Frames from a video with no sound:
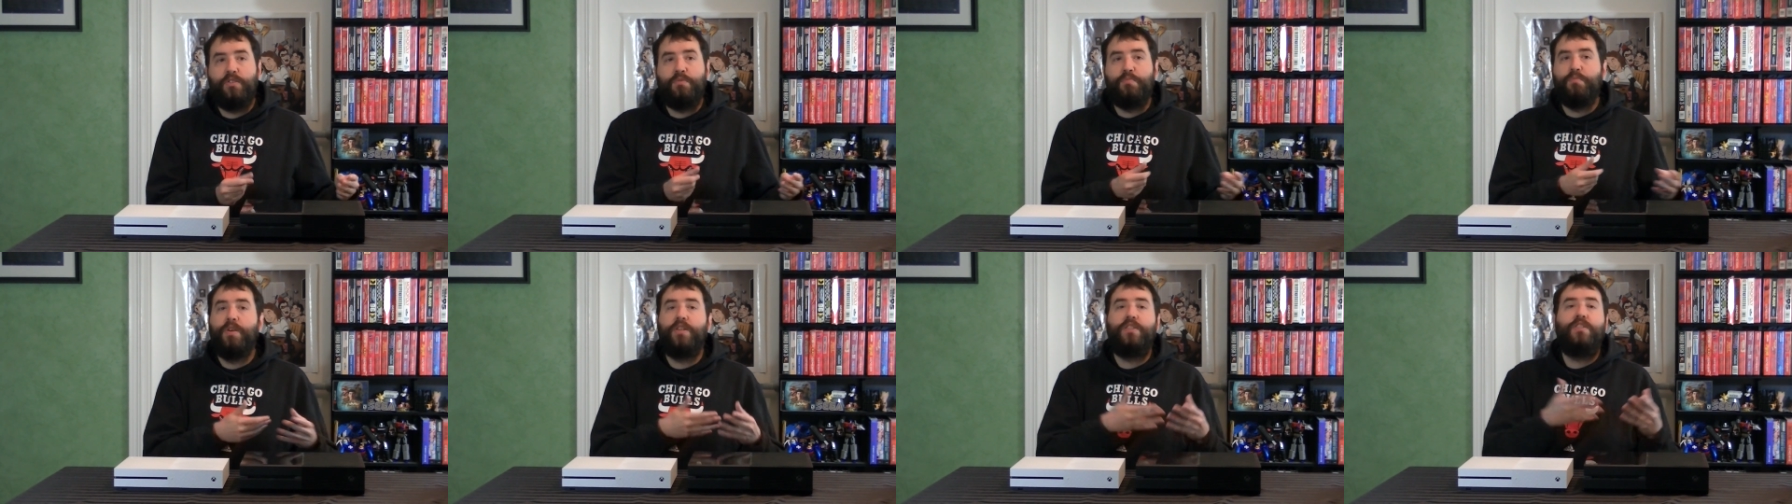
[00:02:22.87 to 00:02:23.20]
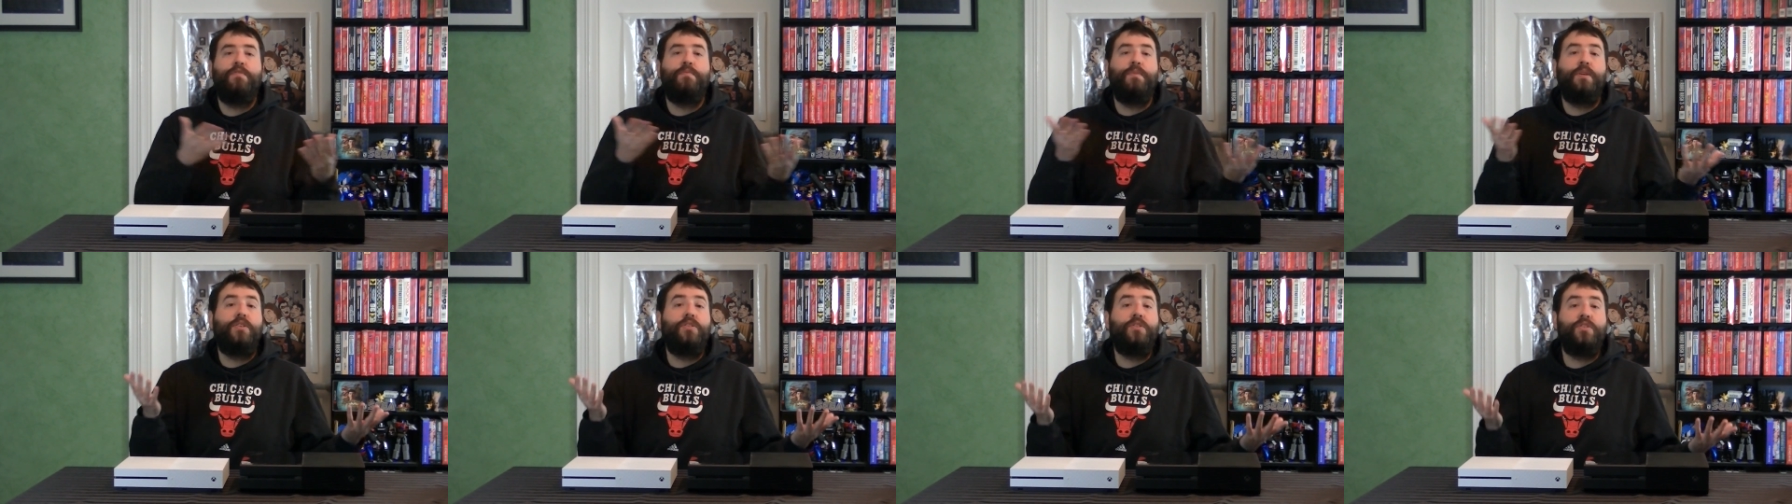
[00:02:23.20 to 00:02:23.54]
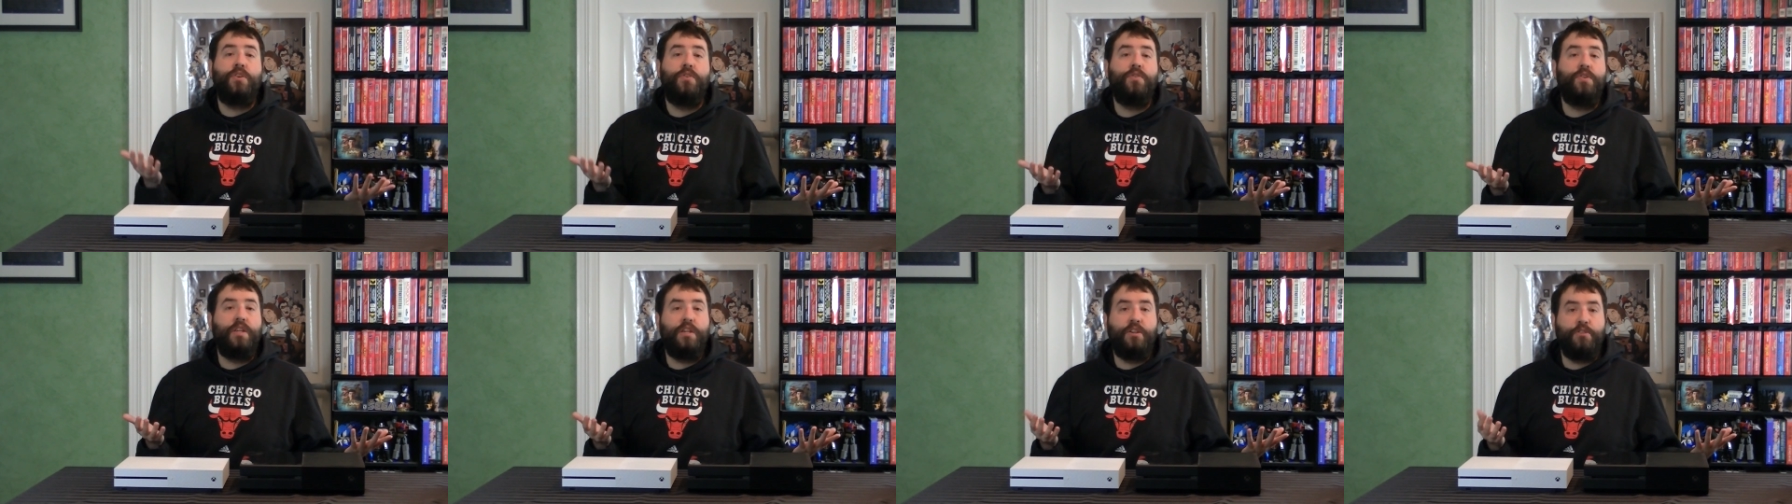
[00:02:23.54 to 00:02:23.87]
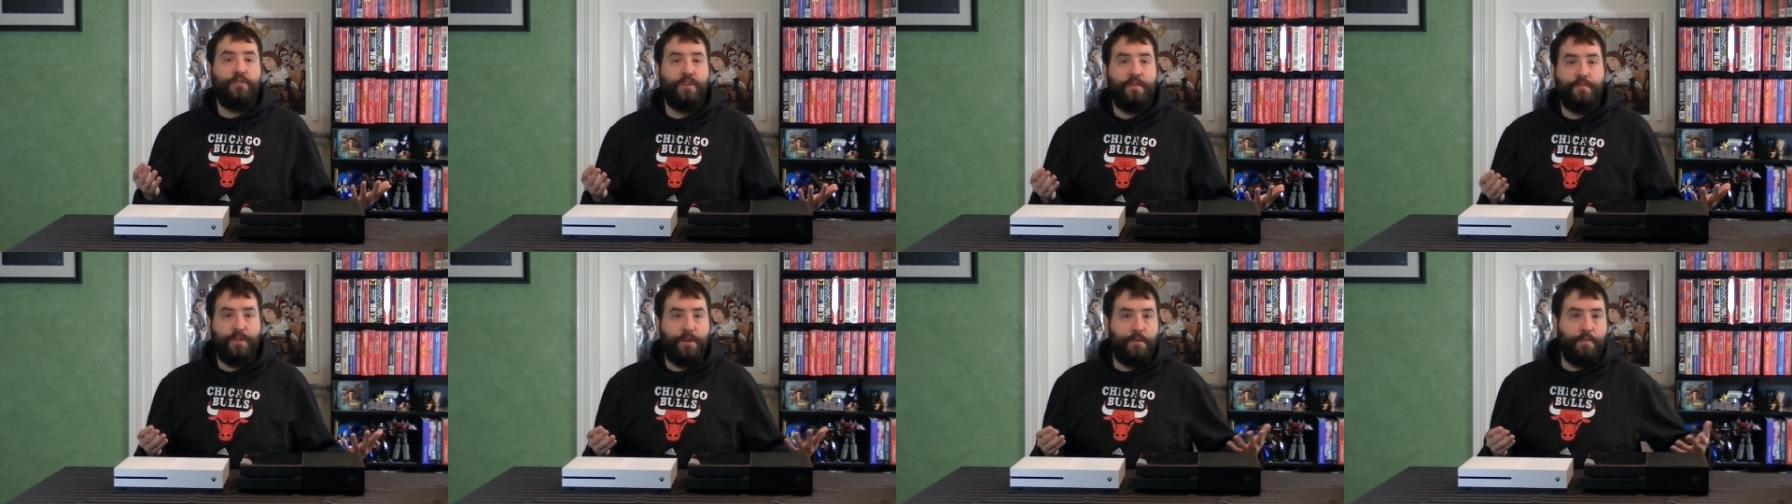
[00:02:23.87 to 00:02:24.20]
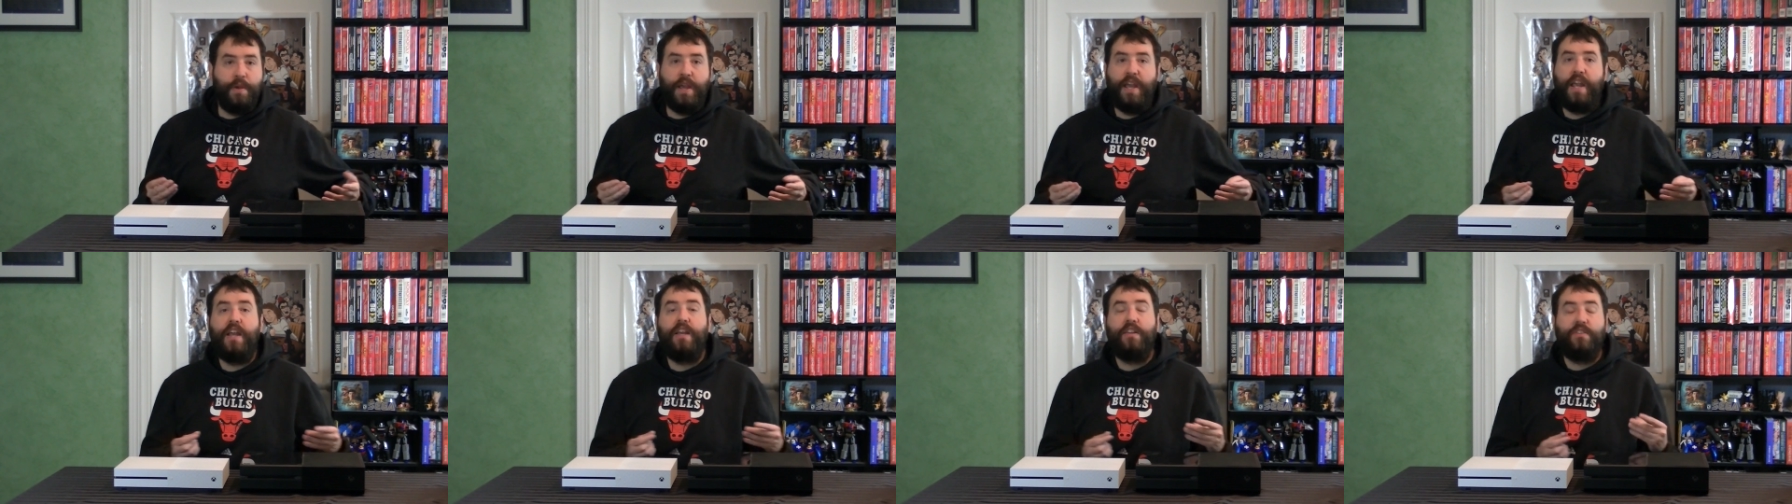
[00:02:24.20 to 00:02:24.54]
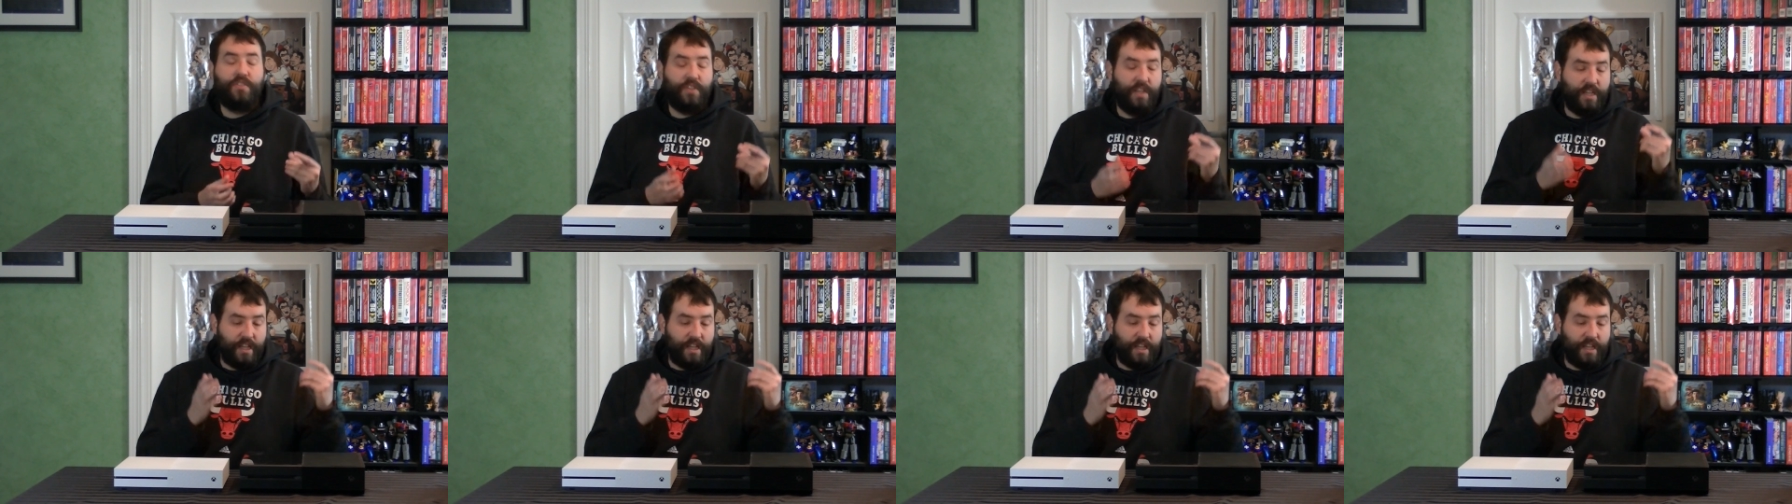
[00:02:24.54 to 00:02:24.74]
must have made Sony cream their pants.